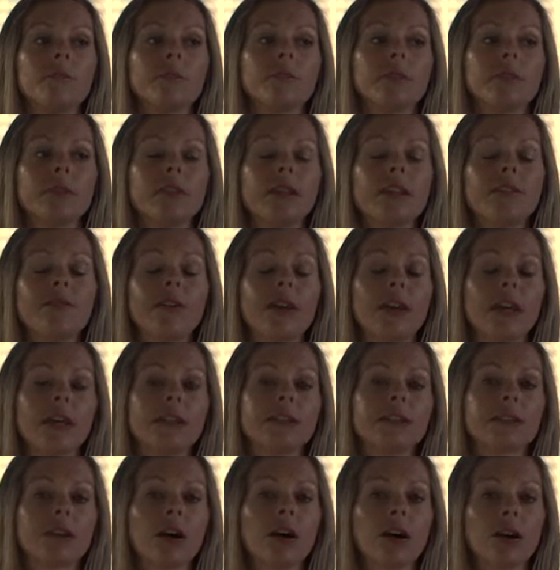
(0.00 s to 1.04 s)
leaving
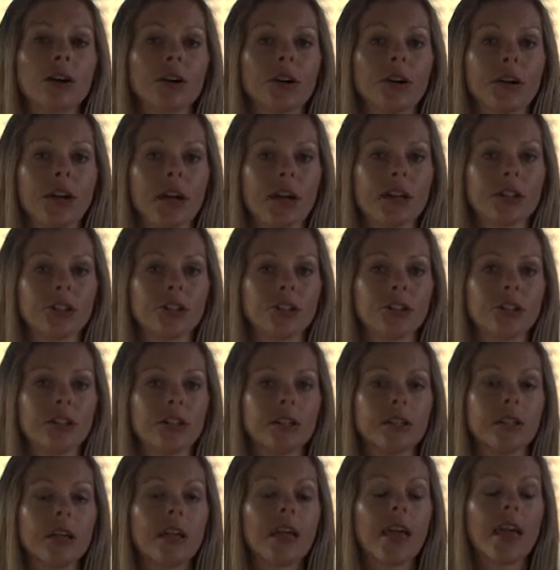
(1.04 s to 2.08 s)
his
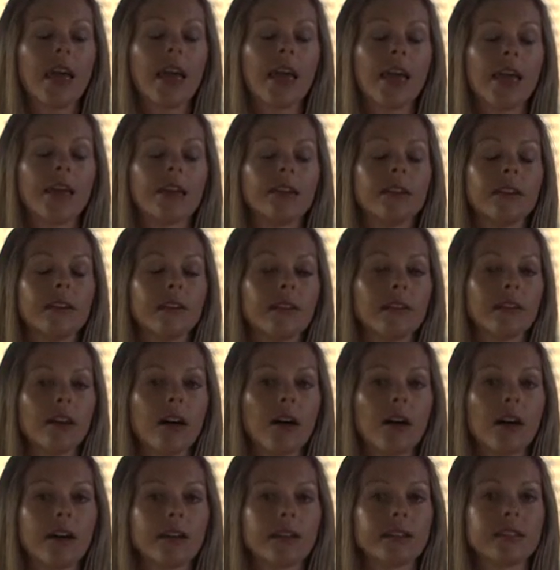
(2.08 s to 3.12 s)
congregation and
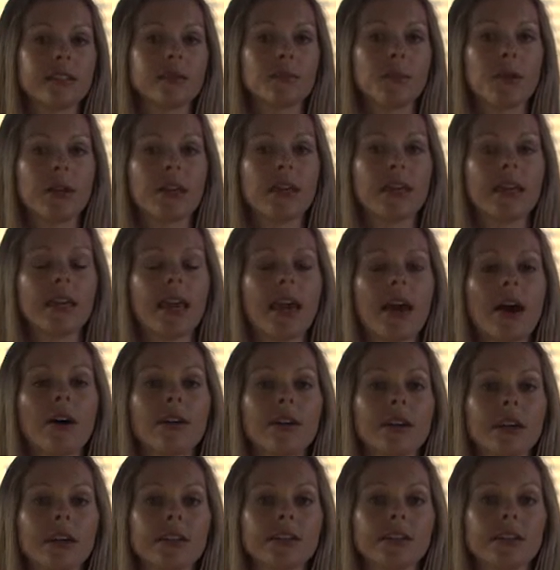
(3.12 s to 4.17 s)
not speaking out
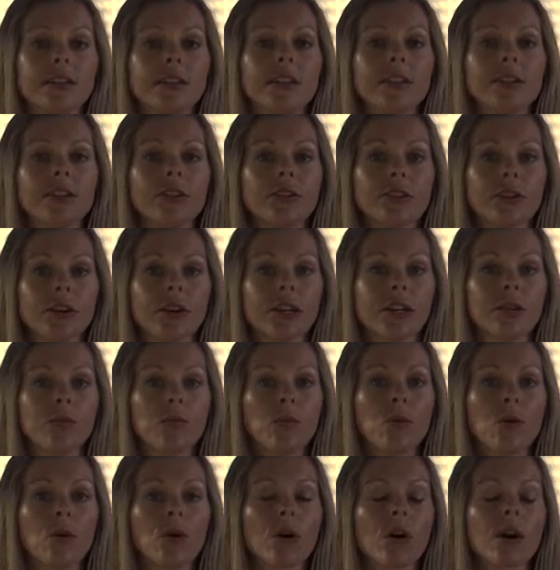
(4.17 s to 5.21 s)
against Hitler
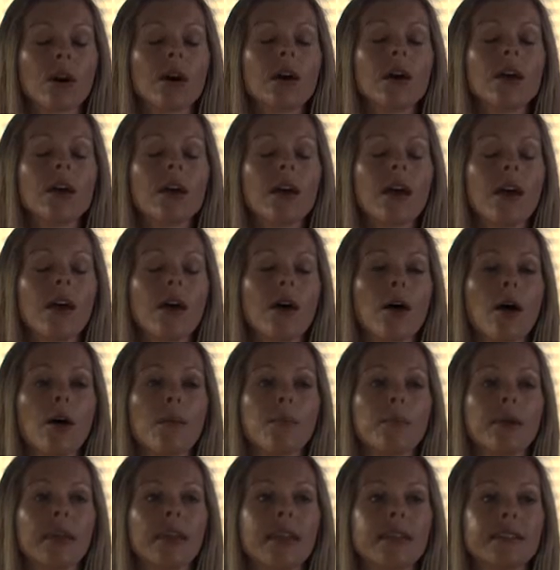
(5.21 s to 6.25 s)
anymore,
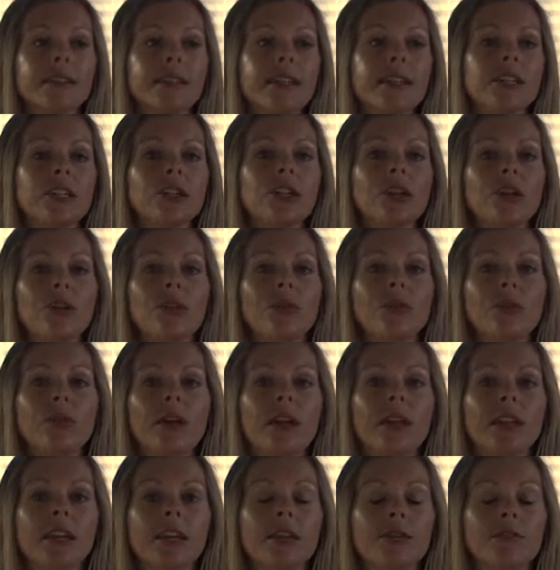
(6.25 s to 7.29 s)
because he knew
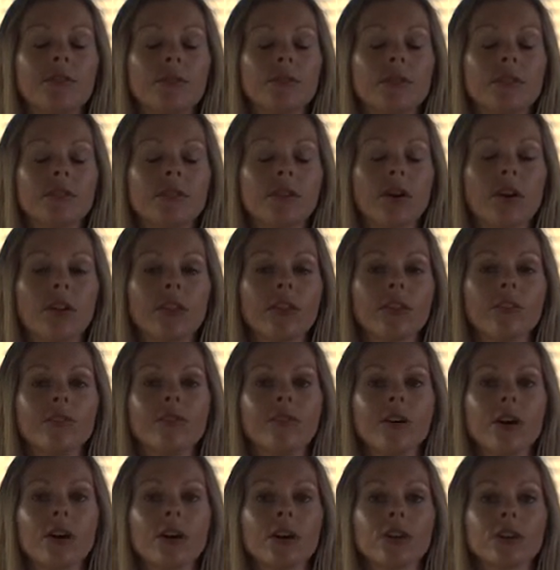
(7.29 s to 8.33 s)
that he was on the
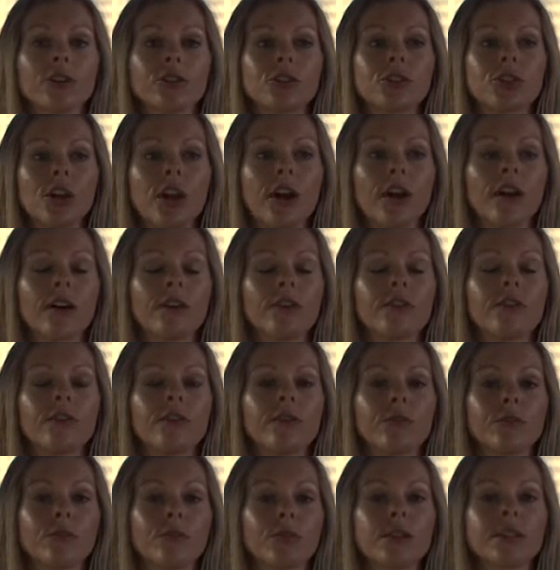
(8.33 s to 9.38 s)
verge of
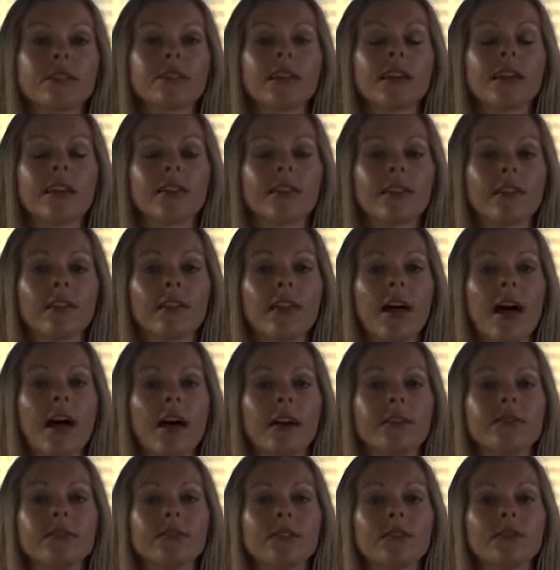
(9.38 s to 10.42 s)
risking the
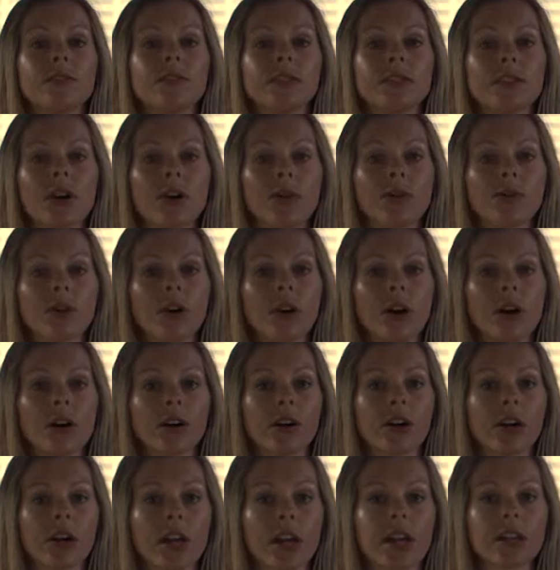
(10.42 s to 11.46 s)
lives of his own
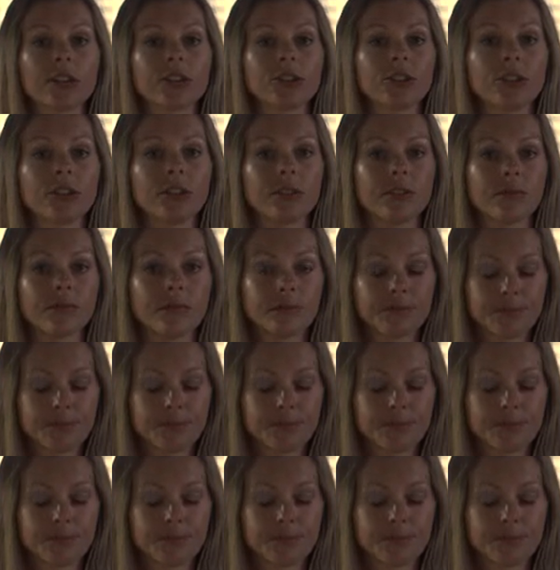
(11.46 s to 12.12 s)
congregation.